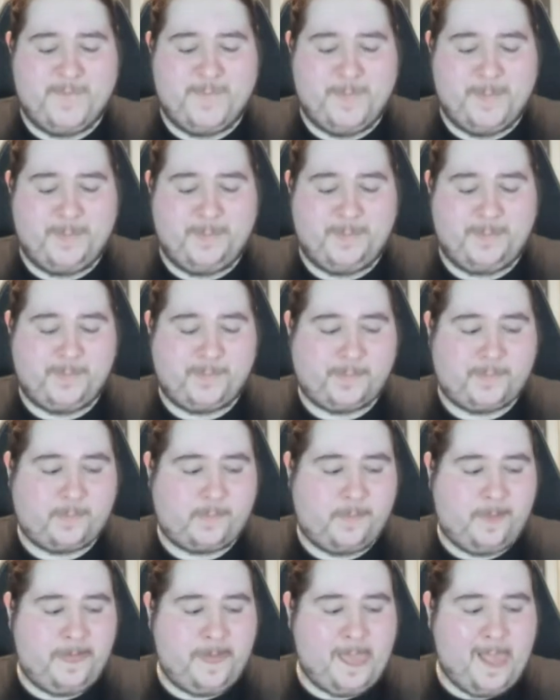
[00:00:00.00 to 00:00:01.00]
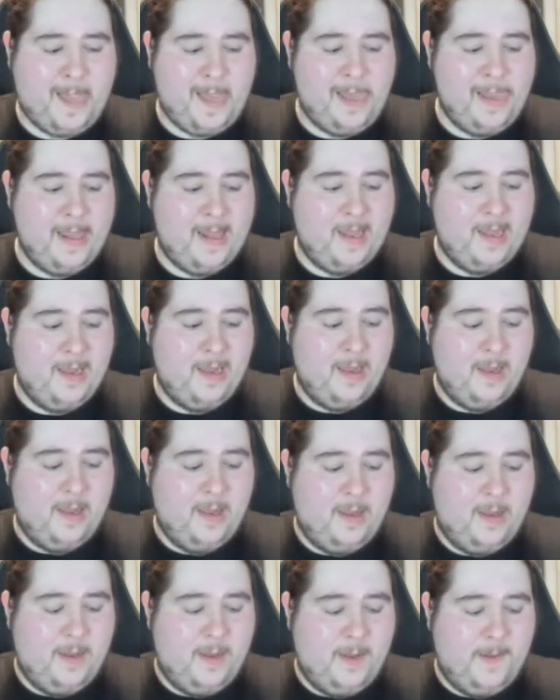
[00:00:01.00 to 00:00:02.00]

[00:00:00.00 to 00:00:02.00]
Nothing is said.